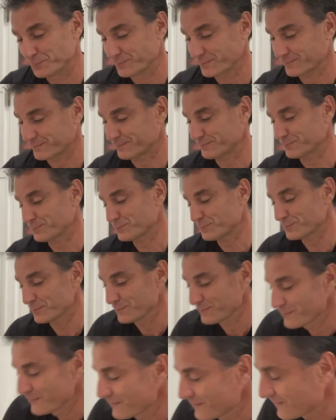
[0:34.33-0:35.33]

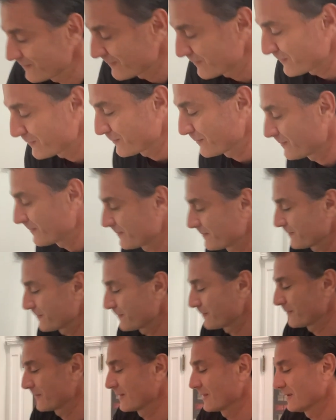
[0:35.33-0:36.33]

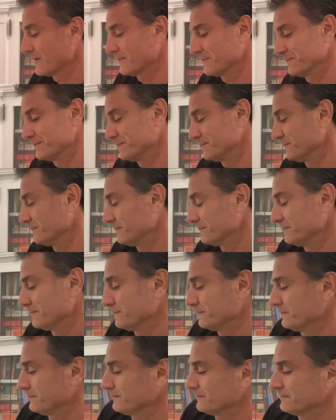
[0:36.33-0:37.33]

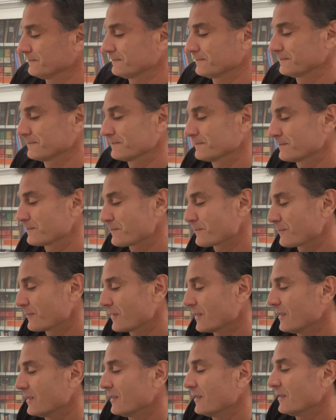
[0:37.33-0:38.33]

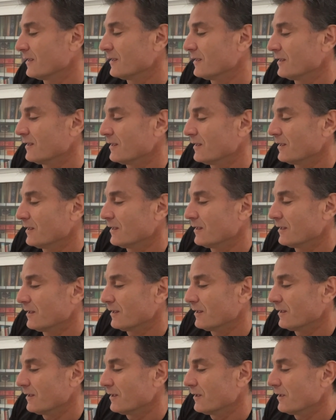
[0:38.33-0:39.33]

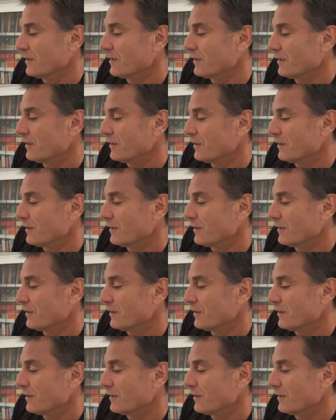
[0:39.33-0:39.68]
No one is speaking in this clip.